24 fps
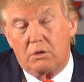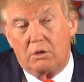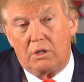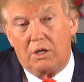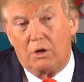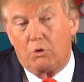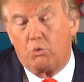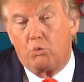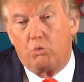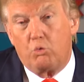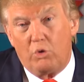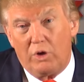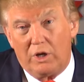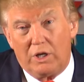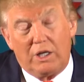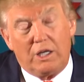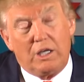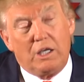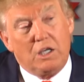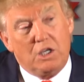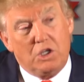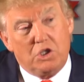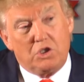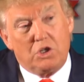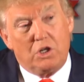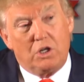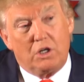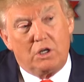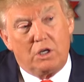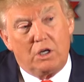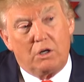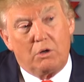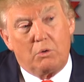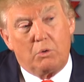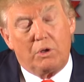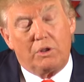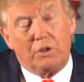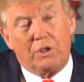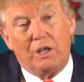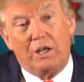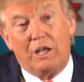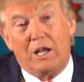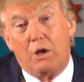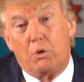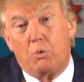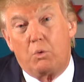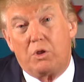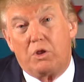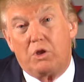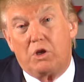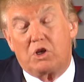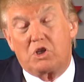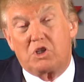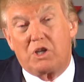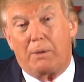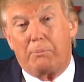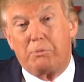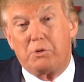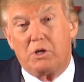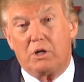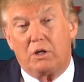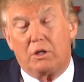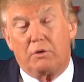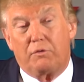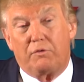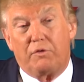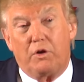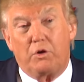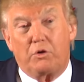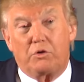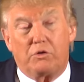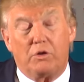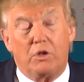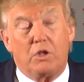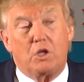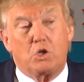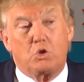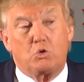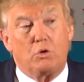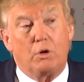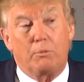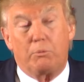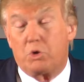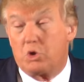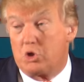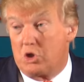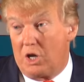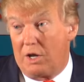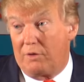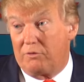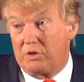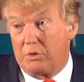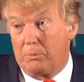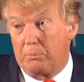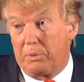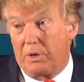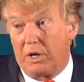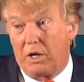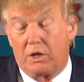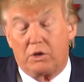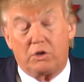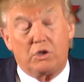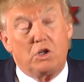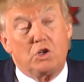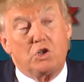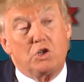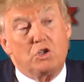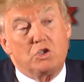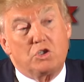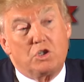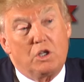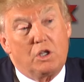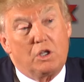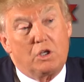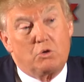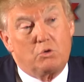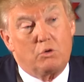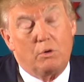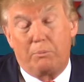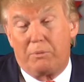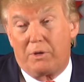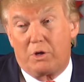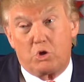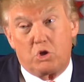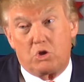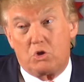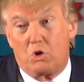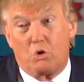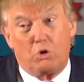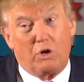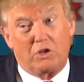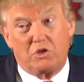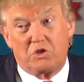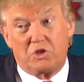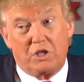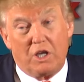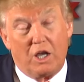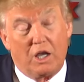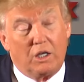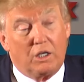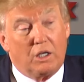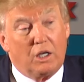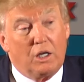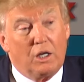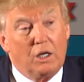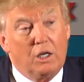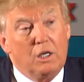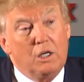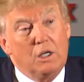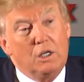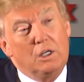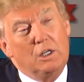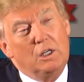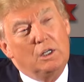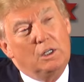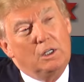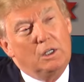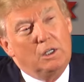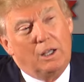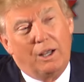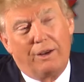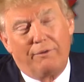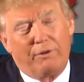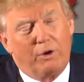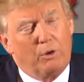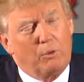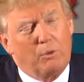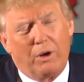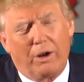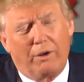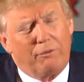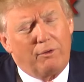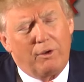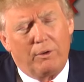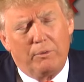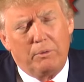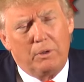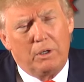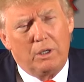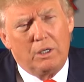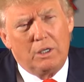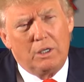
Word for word: They're really easy to deal with. And now, with the exception of the folks in this room, because you have some politicians in this room, they're, they're outstanding, every one of them.